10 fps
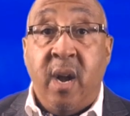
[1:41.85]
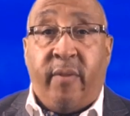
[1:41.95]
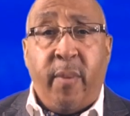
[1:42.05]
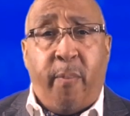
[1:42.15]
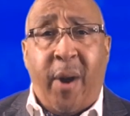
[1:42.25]

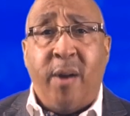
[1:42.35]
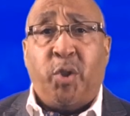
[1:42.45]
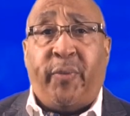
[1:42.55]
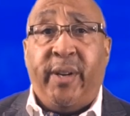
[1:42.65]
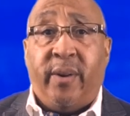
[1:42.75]
From the
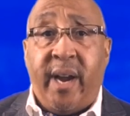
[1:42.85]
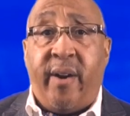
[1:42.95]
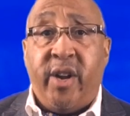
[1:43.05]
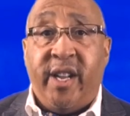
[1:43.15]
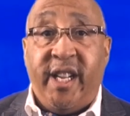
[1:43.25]
Brownsfield
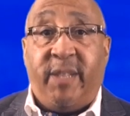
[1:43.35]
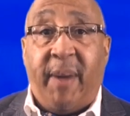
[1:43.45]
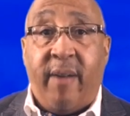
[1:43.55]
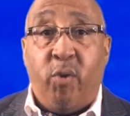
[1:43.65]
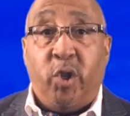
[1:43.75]
area in East
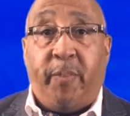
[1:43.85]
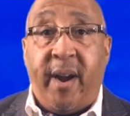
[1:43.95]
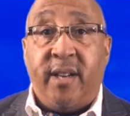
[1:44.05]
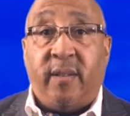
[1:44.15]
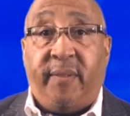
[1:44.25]
Baton Rouge
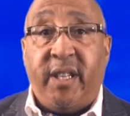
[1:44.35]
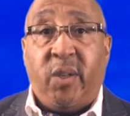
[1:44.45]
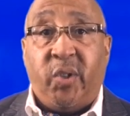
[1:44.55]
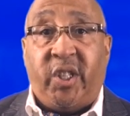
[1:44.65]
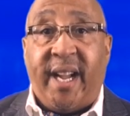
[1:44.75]
Parish,
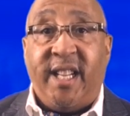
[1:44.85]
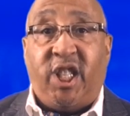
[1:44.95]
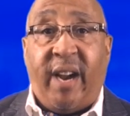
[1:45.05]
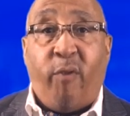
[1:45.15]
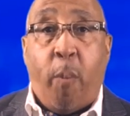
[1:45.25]
officials say
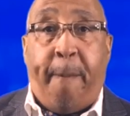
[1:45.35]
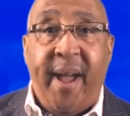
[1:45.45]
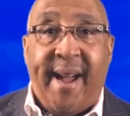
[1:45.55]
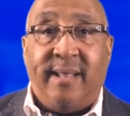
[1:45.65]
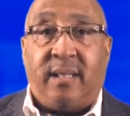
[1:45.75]
several
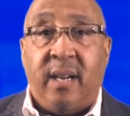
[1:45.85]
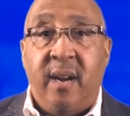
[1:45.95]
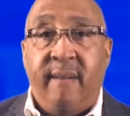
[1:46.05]
pets,